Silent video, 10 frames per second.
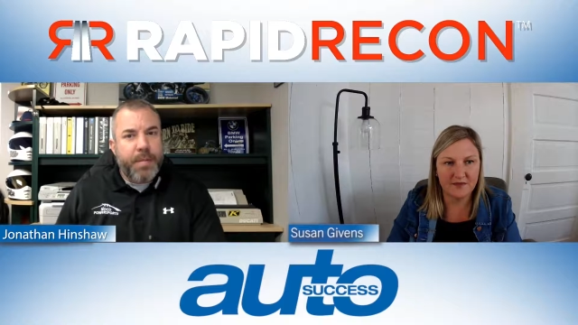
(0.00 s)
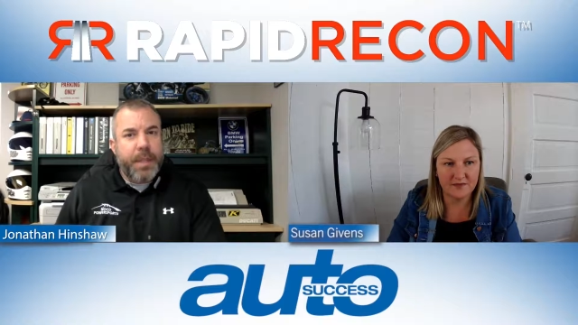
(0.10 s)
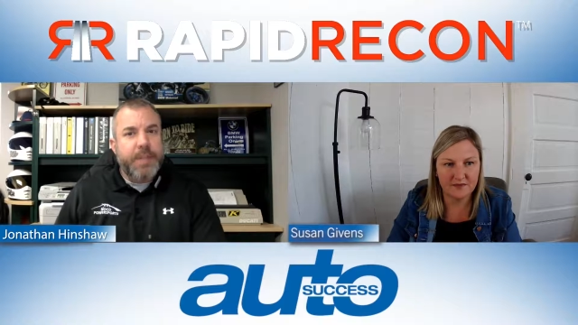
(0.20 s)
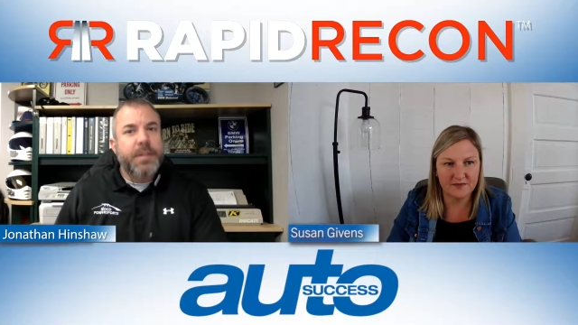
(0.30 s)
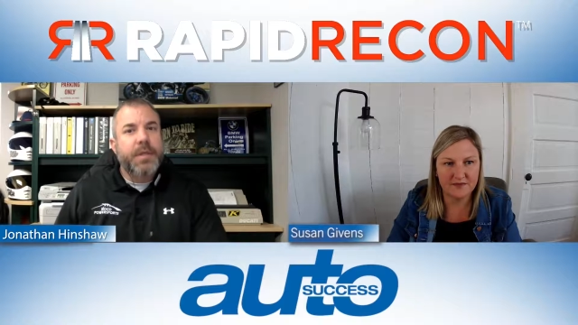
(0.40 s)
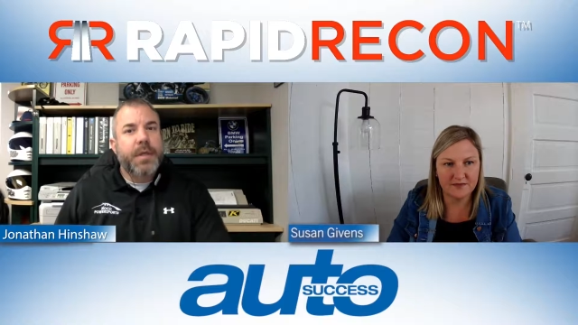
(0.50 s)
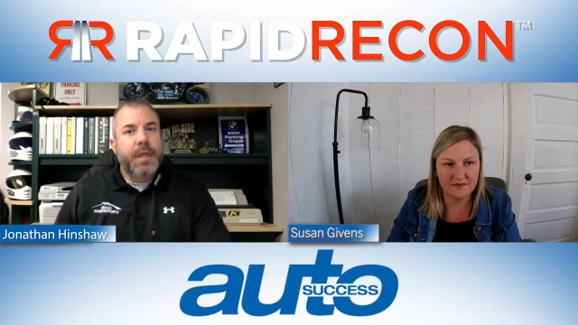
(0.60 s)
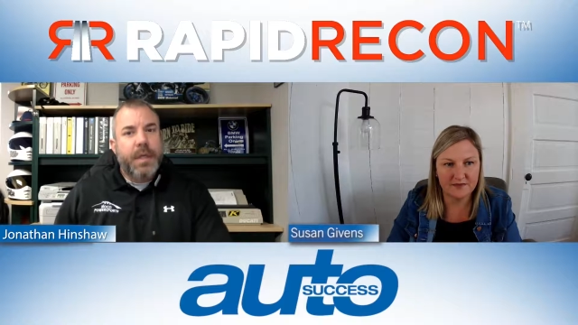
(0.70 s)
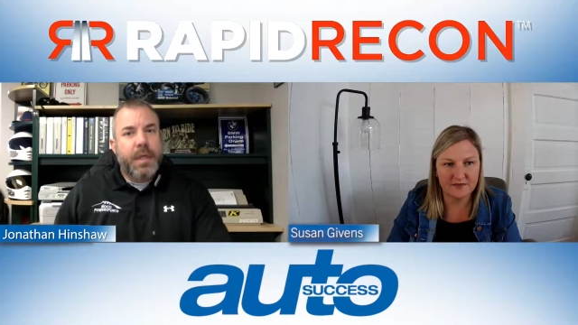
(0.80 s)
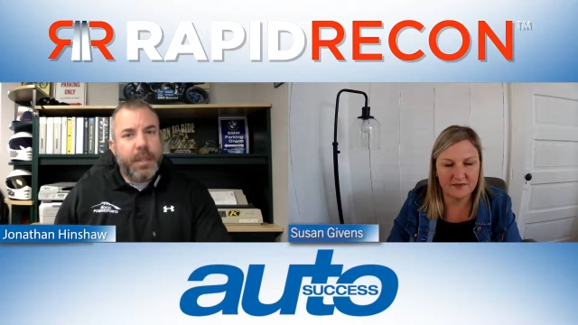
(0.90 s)
Speaker 1: pressure,
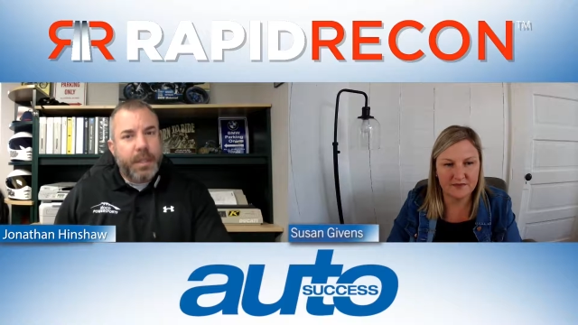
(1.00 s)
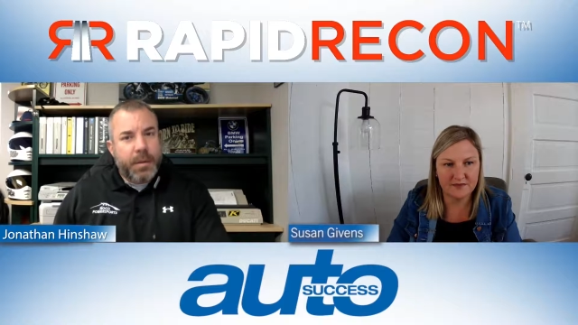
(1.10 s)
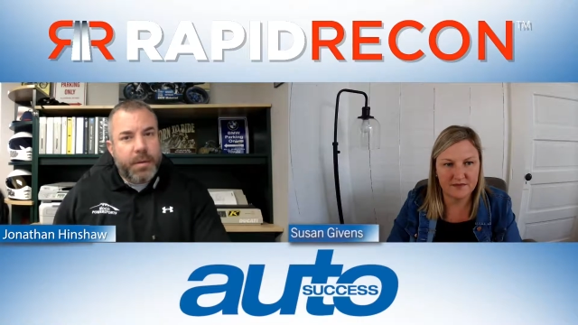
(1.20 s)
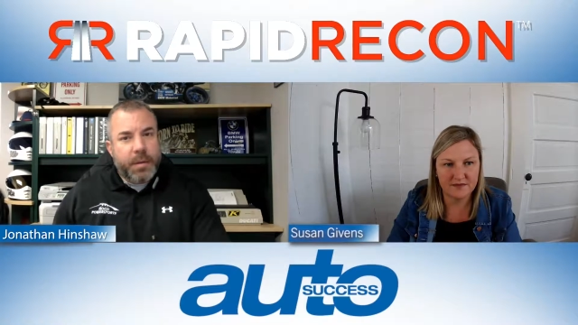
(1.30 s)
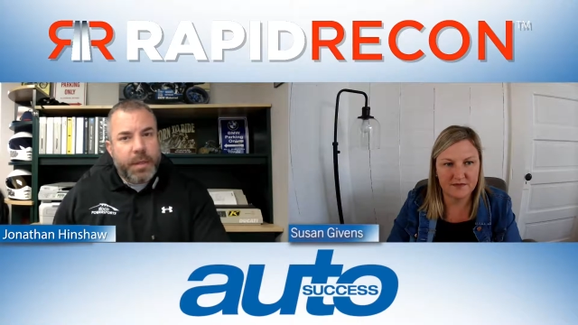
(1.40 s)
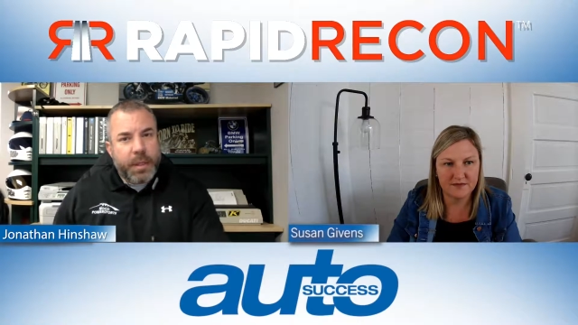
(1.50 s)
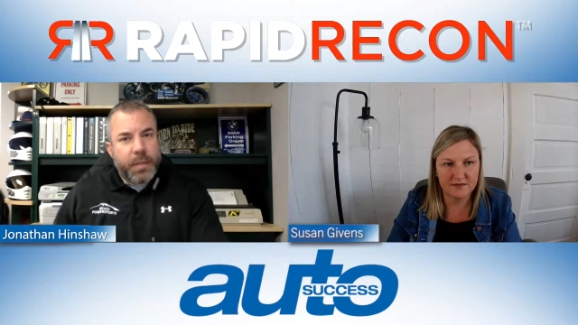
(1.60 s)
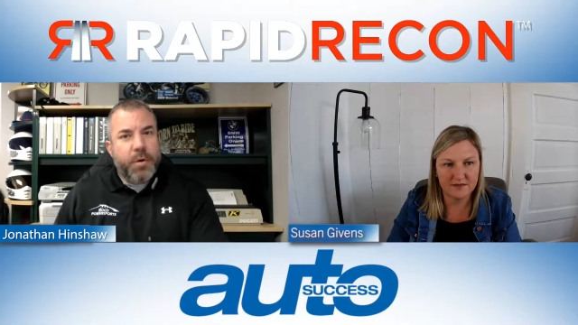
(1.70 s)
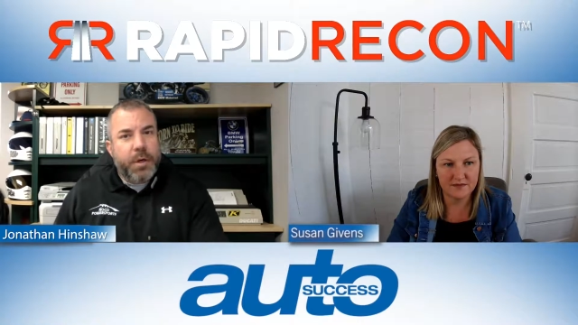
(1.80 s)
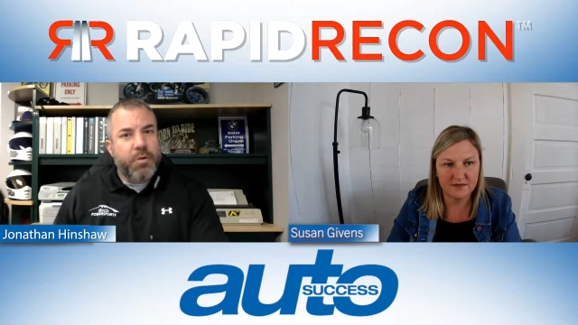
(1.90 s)
a little a little
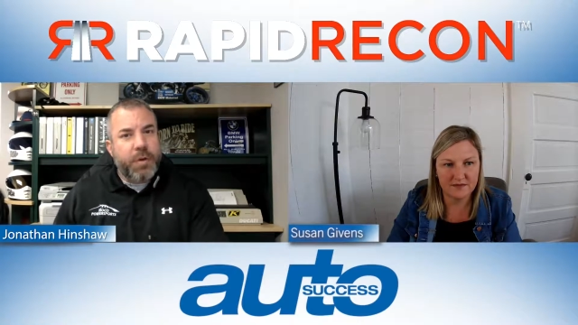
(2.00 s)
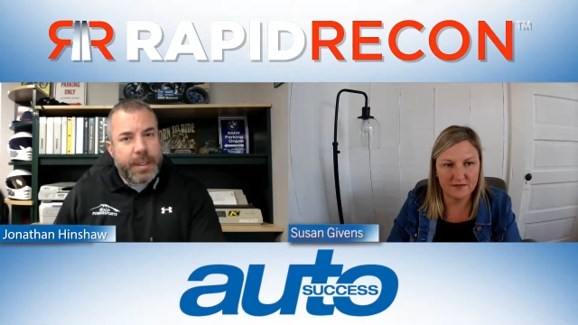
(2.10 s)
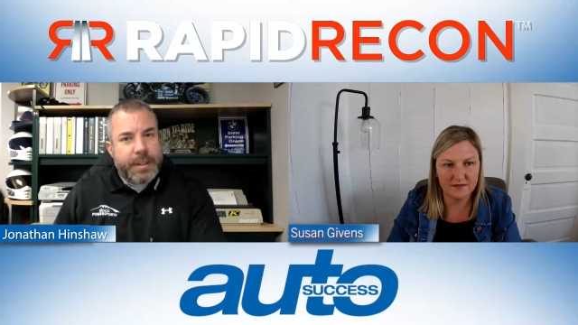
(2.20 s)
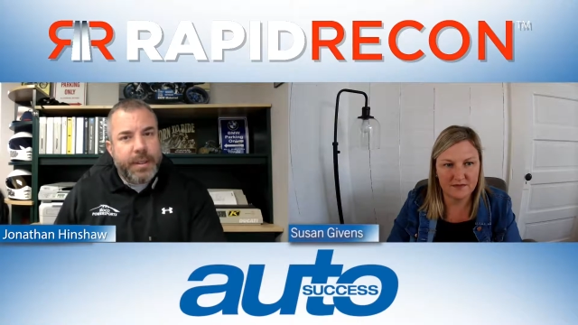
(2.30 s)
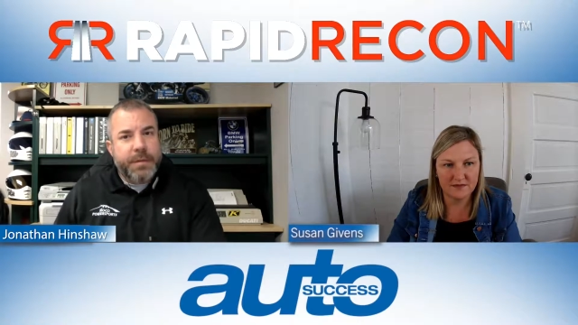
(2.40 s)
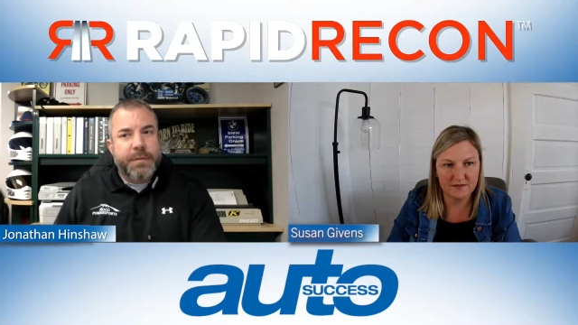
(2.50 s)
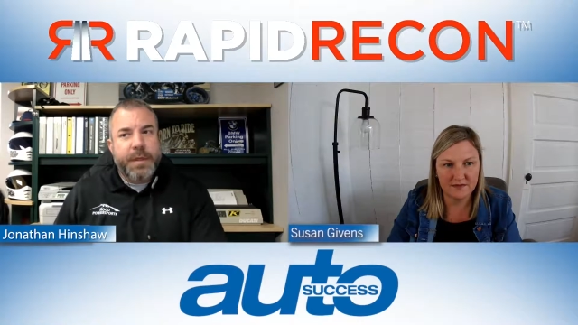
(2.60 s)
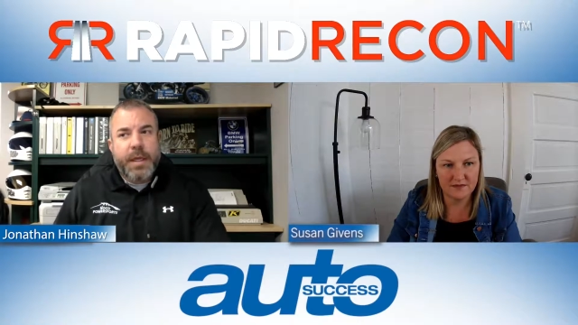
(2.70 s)
more aggressive,